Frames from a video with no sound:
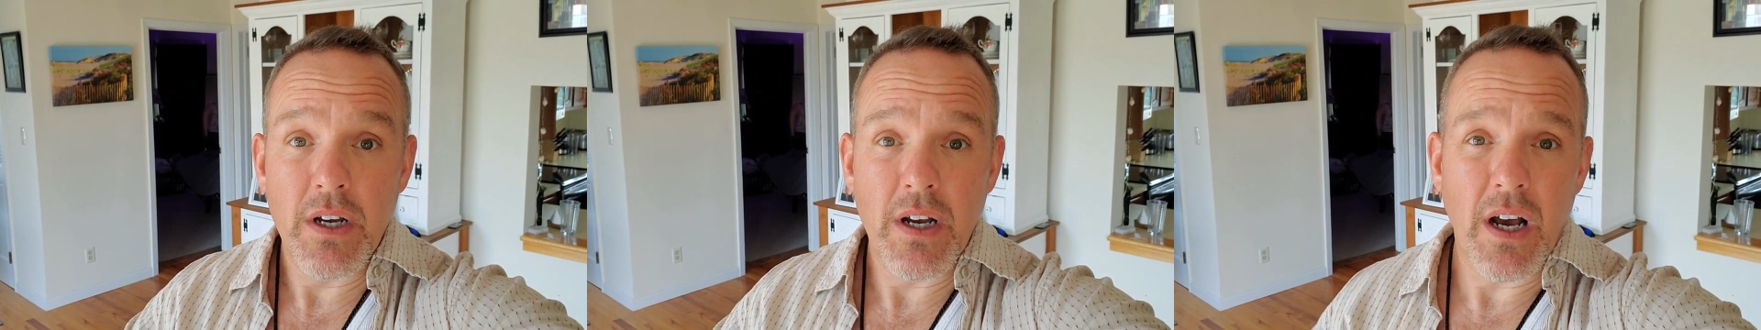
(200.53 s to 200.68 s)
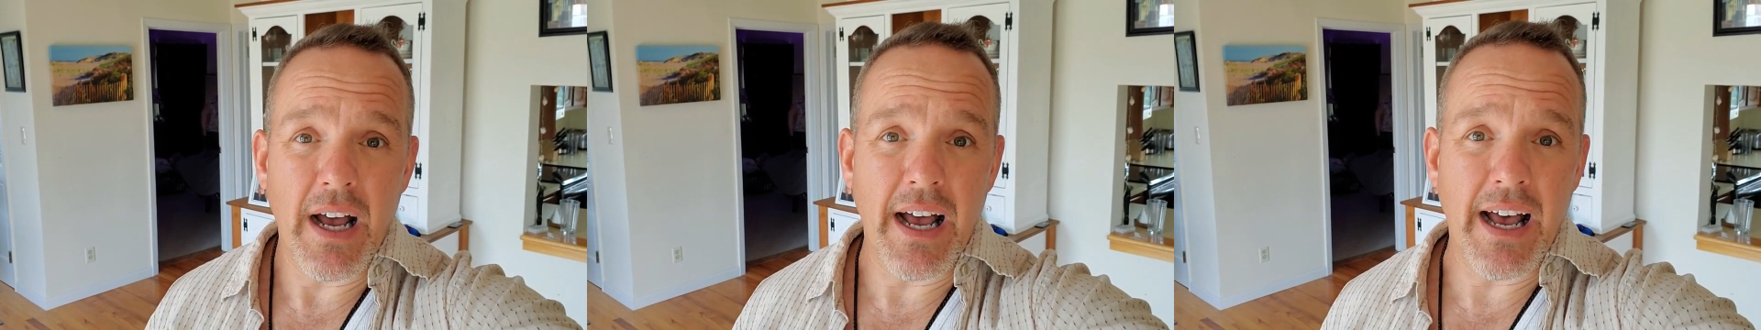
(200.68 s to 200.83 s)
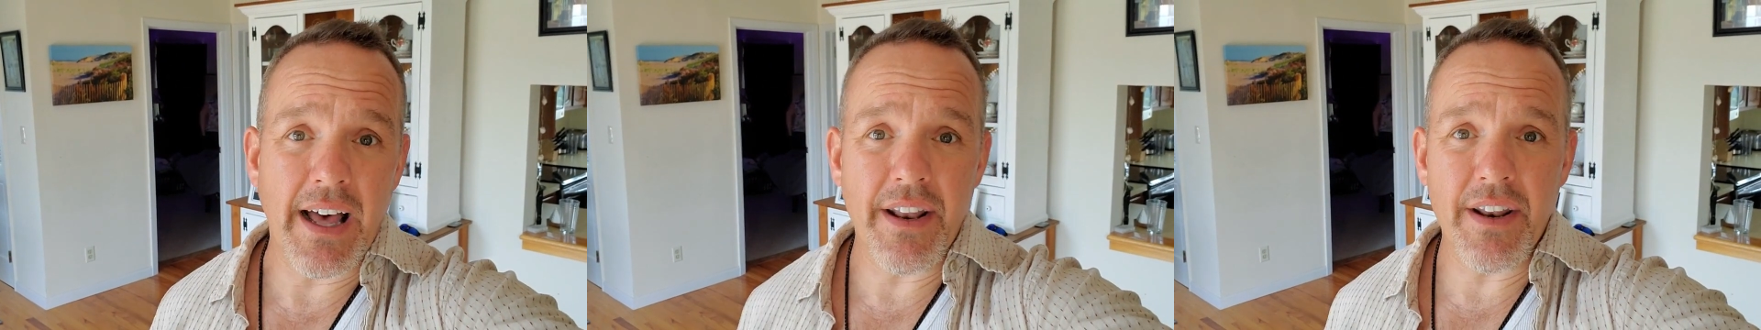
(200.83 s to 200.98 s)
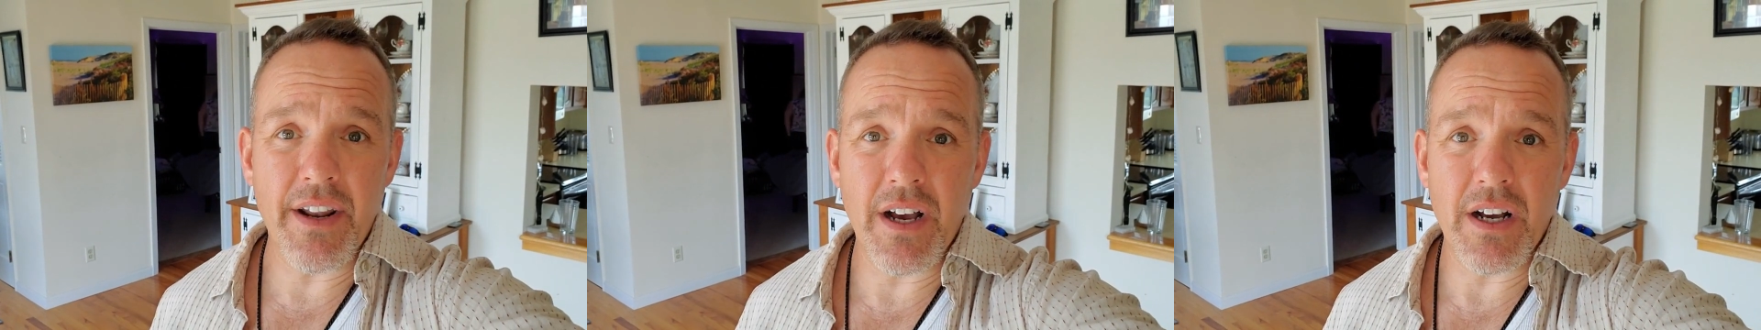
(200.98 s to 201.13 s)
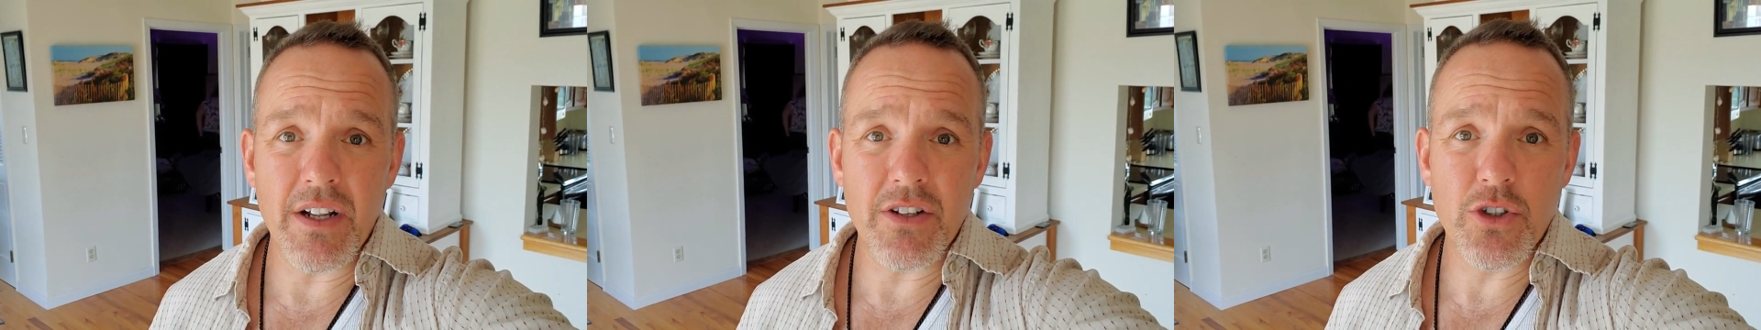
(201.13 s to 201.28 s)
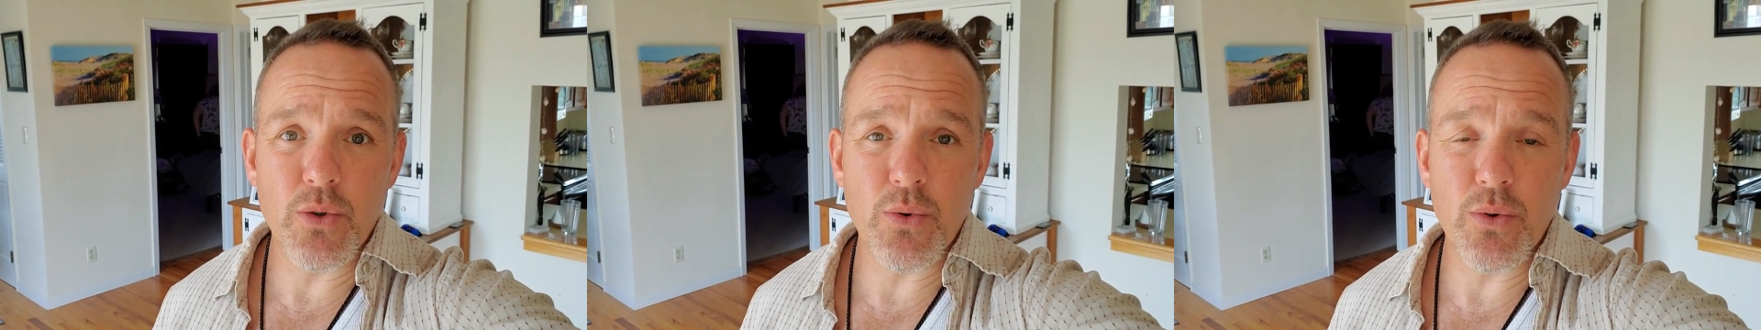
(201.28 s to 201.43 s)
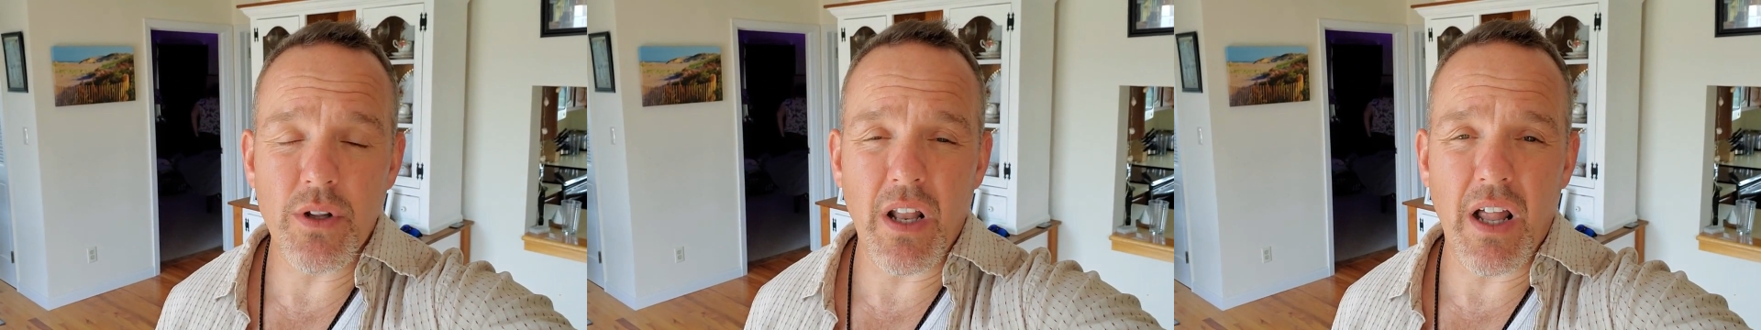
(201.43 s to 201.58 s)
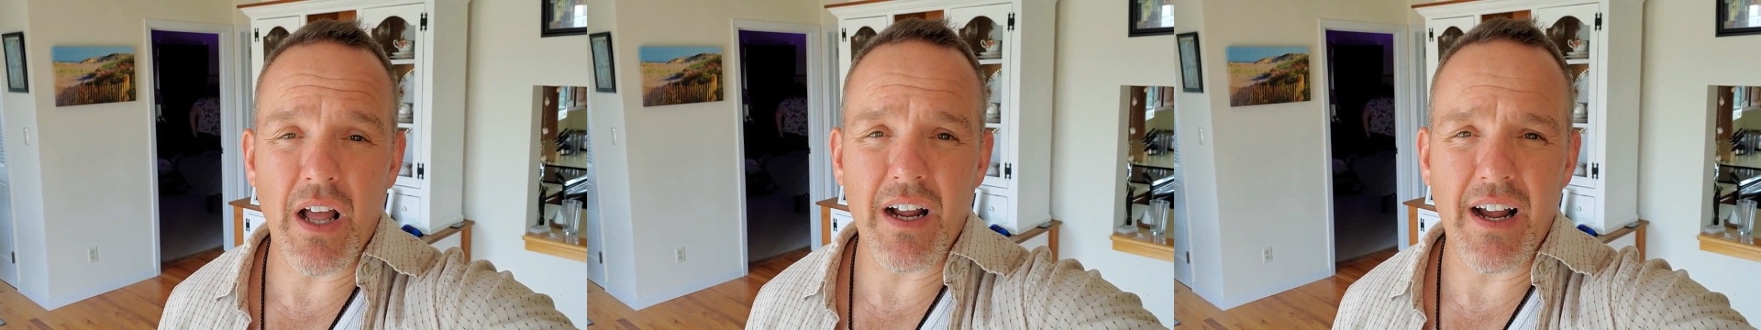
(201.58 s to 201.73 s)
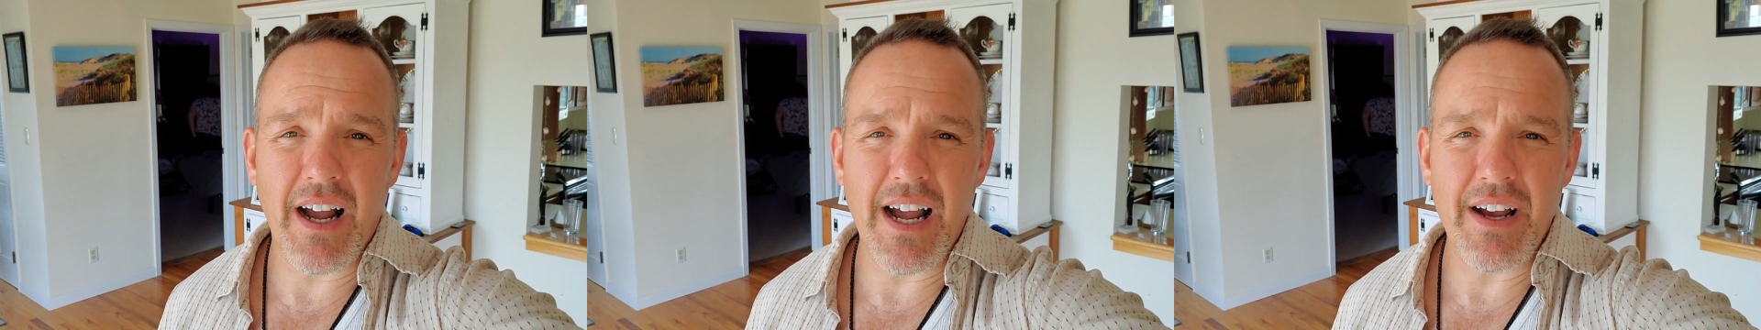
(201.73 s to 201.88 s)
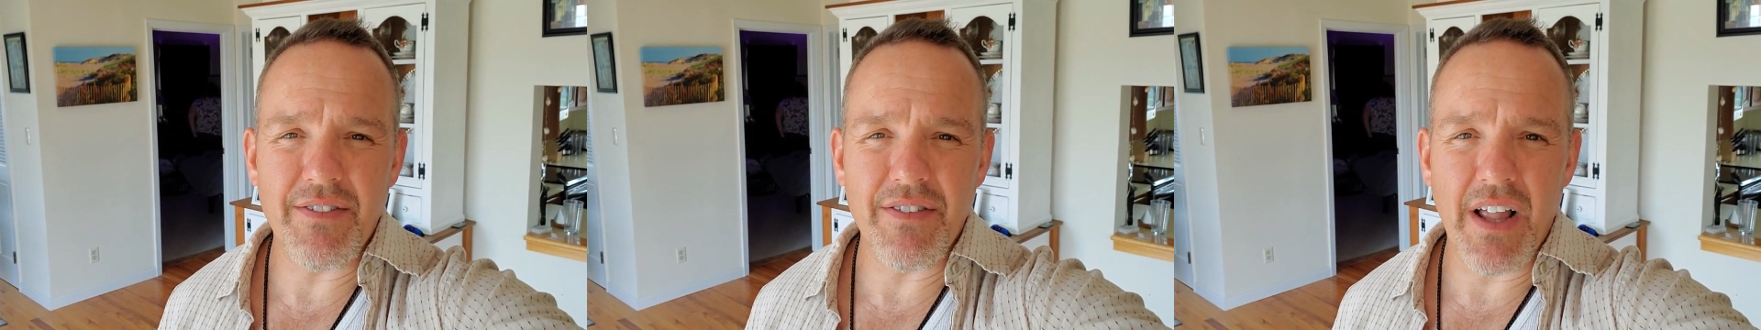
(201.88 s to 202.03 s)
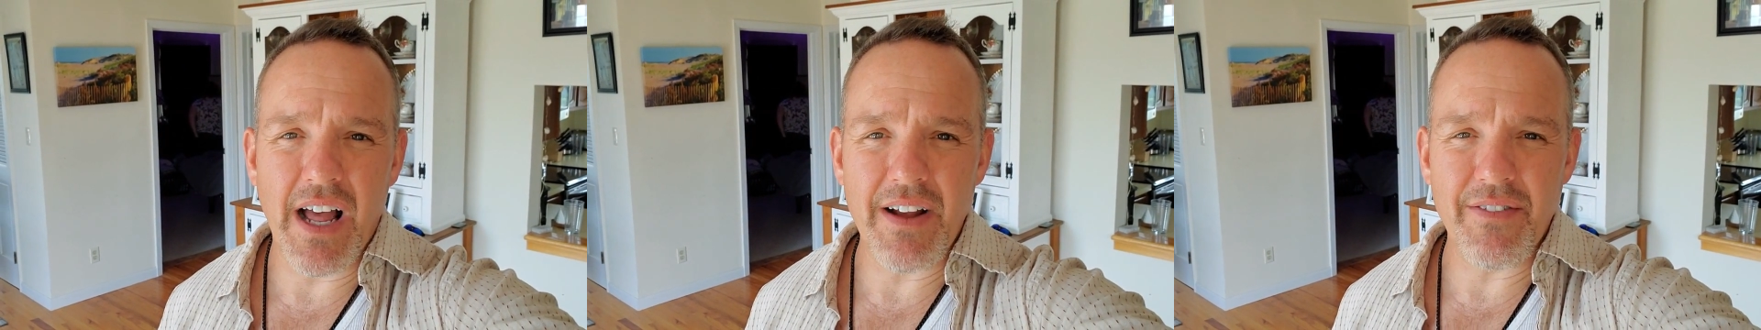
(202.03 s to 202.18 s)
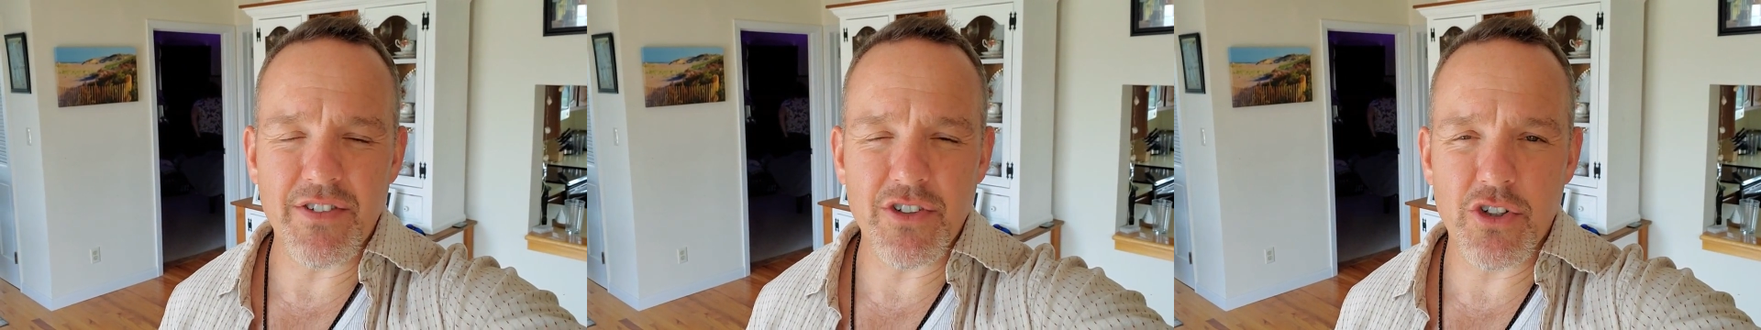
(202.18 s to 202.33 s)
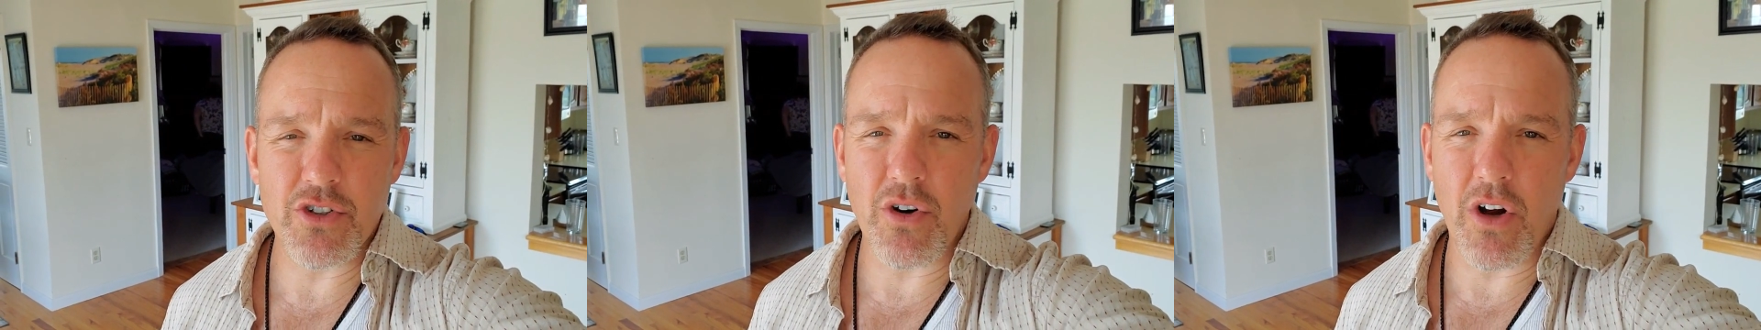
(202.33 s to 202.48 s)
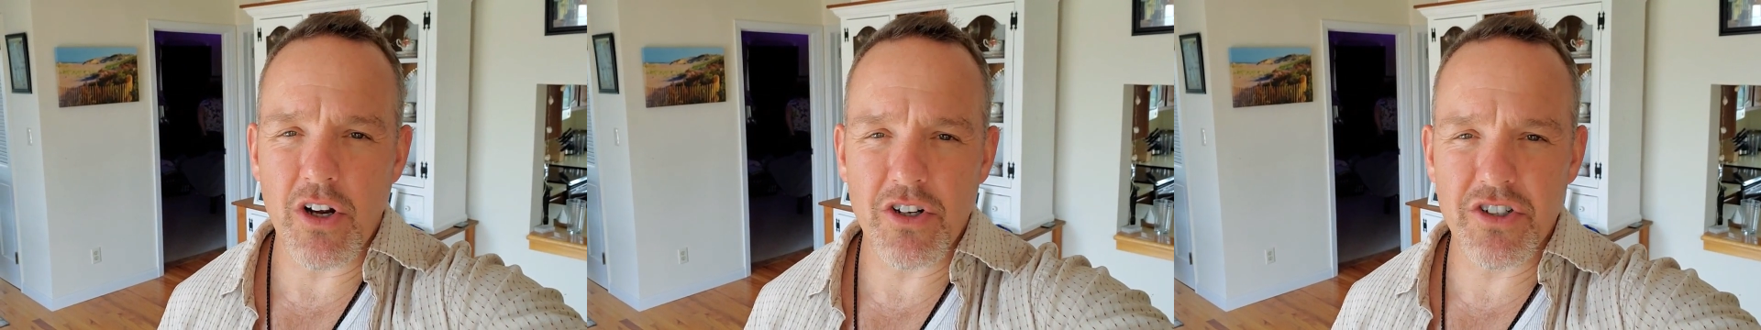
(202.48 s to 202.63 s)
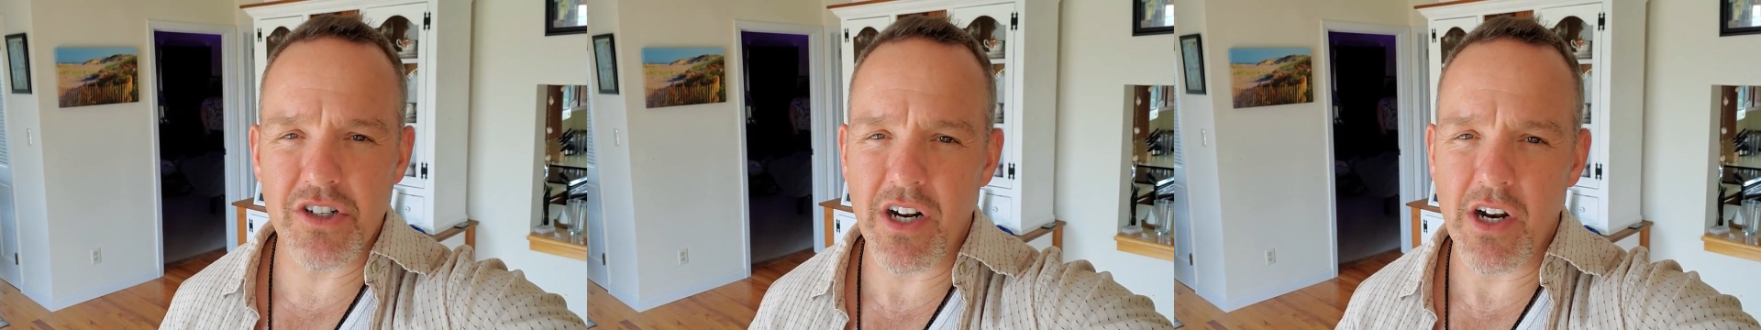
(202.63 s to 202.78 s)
At uh, 2 o'clock, I have live instruction.